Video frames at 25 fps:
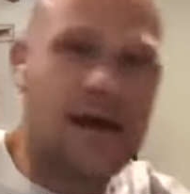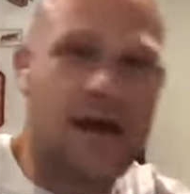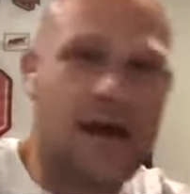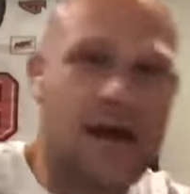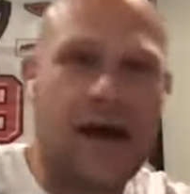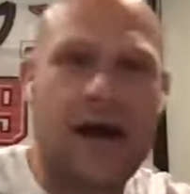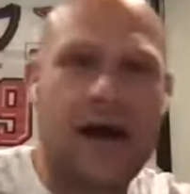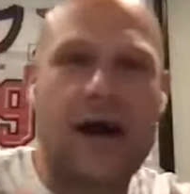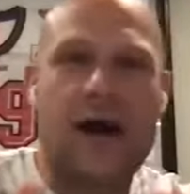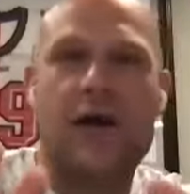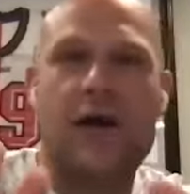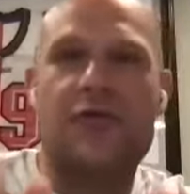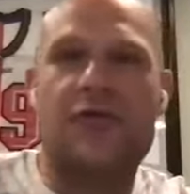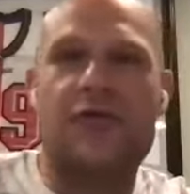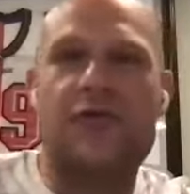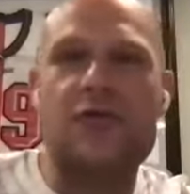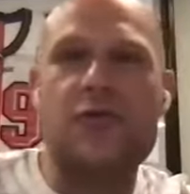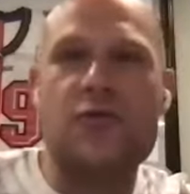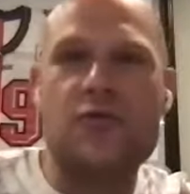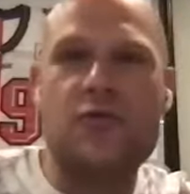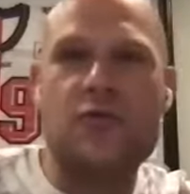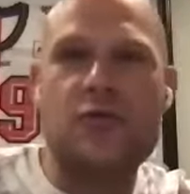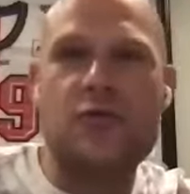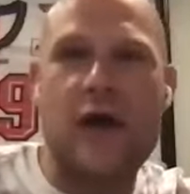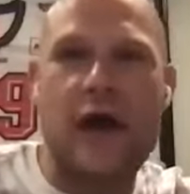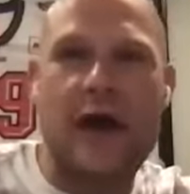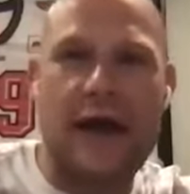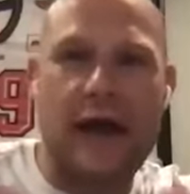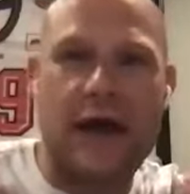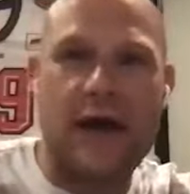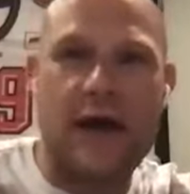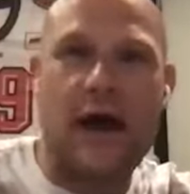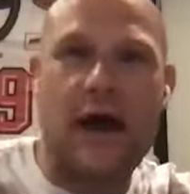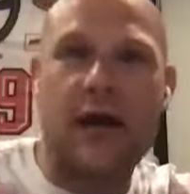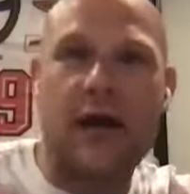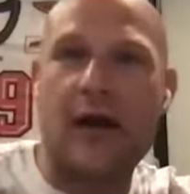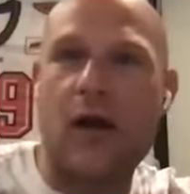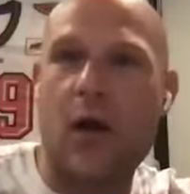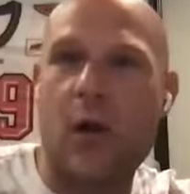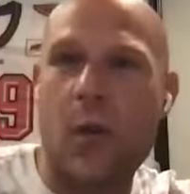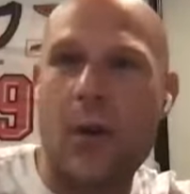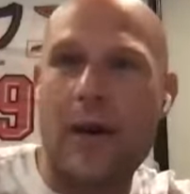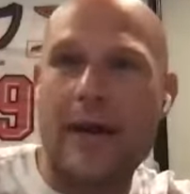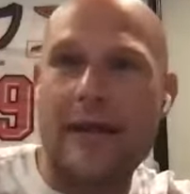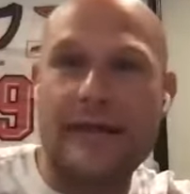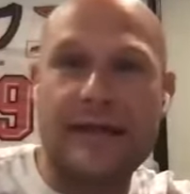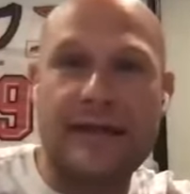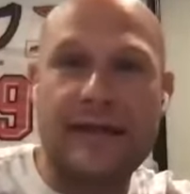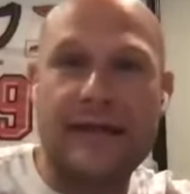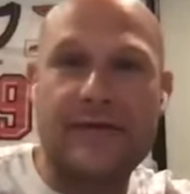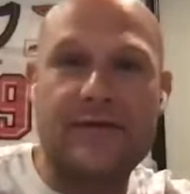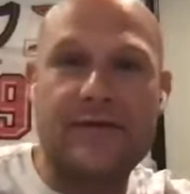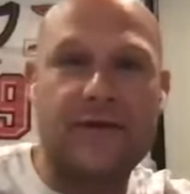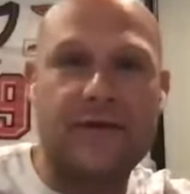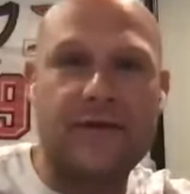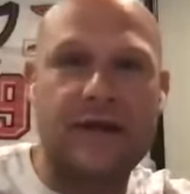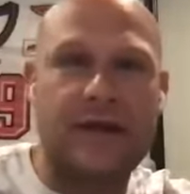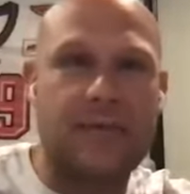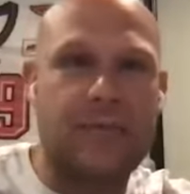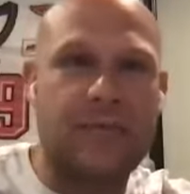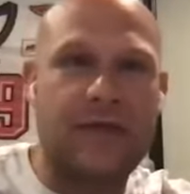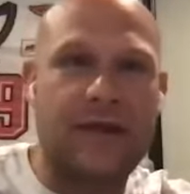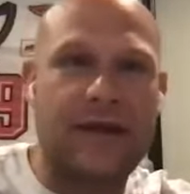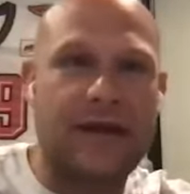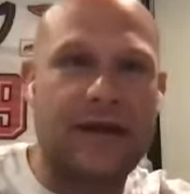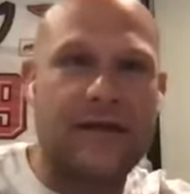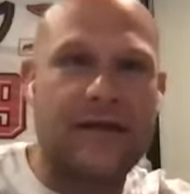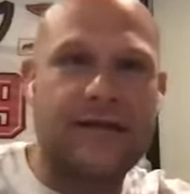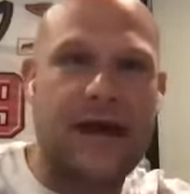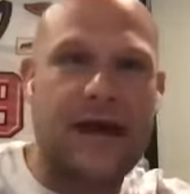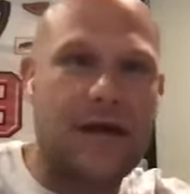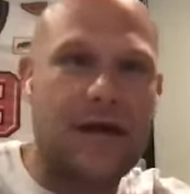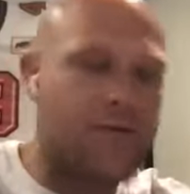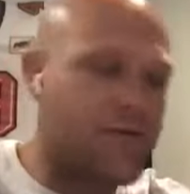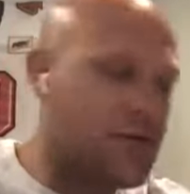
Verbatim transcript: Uh, a few, and I'm, I'm gonna I want to leave a, plenty of time